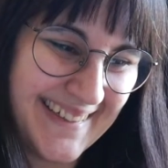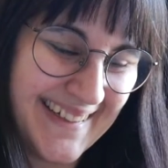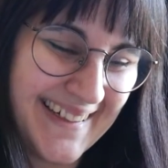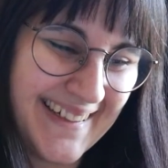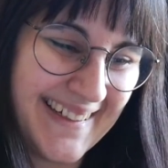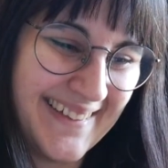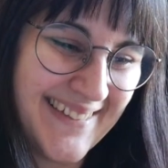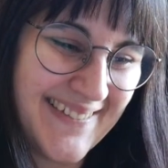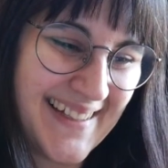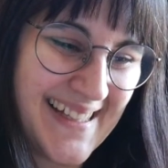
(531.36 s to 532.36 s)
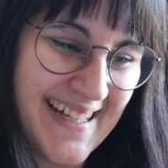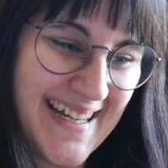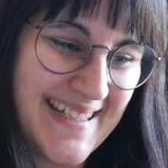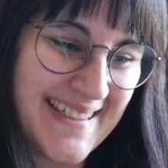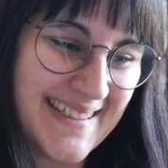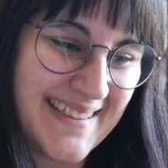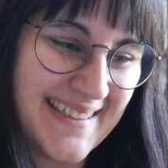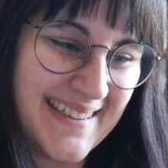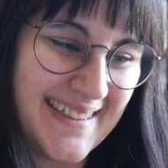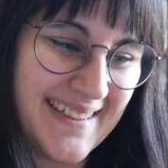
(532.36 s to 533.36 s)
It was really nice.
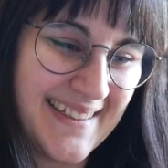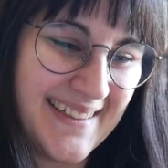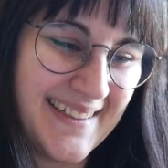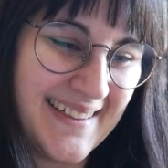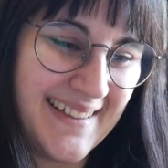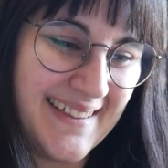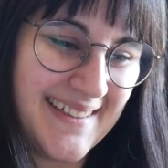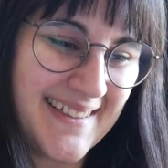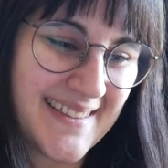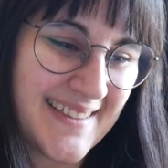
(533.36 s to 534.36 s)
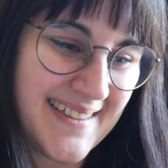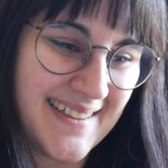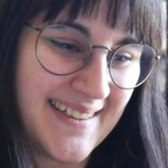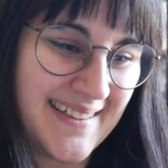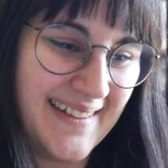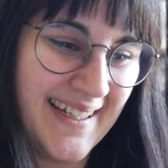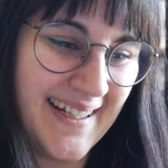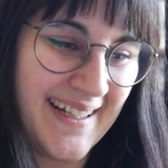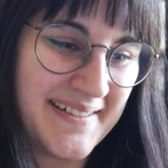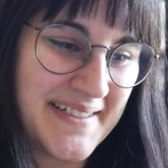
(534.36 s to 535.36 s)
Just, you know, hanging
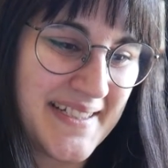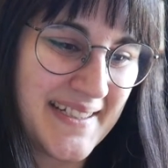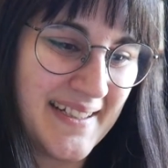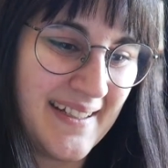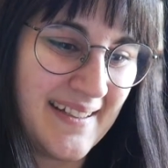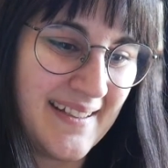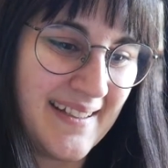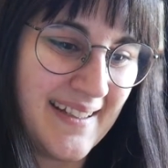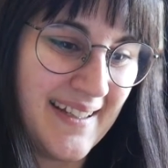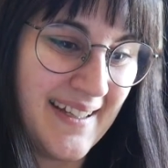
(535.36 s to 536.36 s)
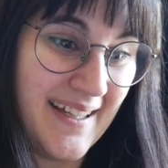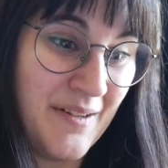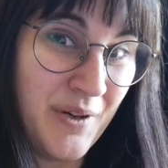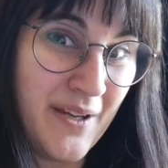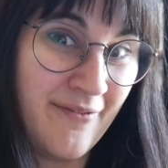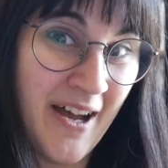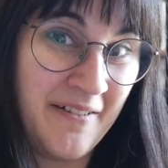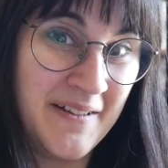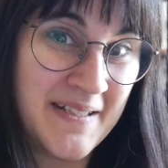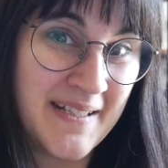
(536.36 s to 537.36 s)
out. We
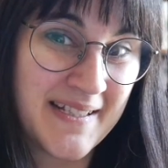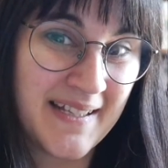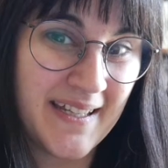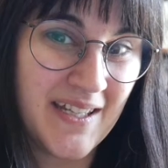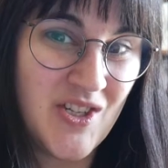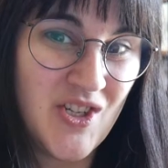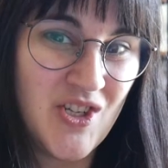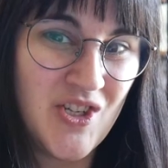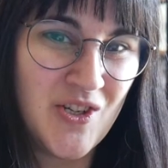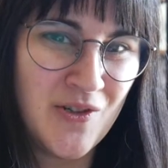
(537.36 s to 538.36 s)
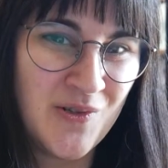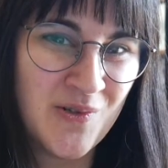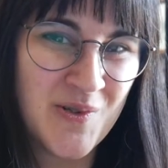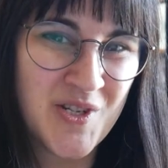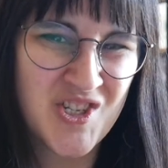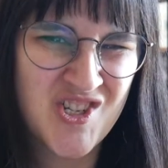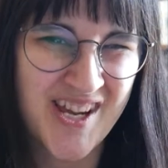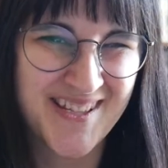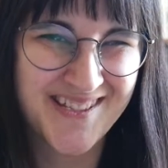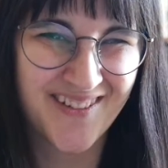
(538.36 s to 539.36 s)
found this like huge
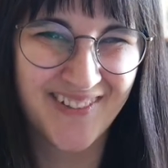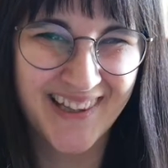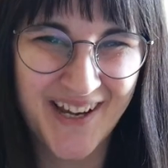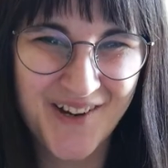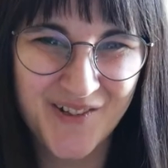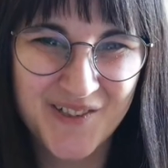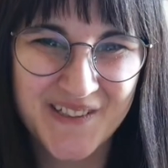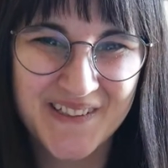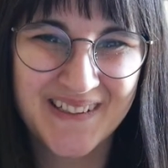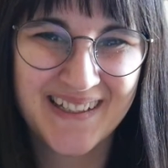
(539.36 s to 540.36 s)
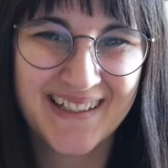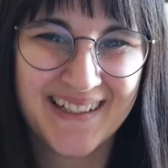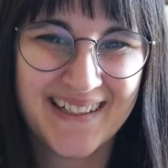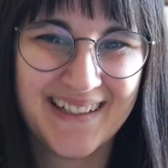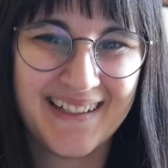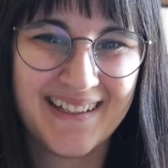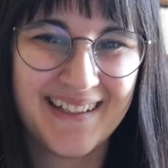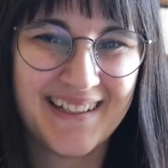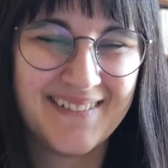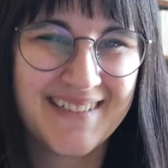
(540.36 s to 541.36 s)
chest of Legos.
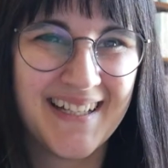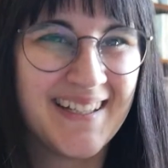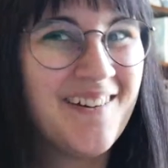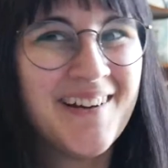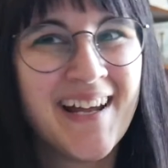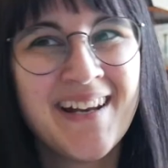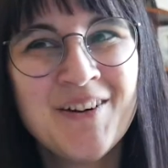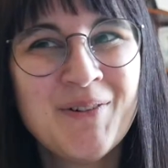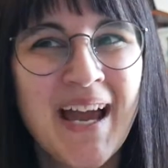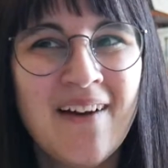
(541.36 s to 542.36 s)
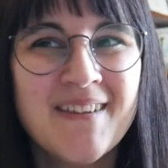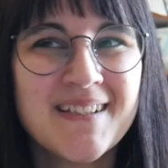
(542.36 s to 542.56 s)
He was like, oh yeah, I know we have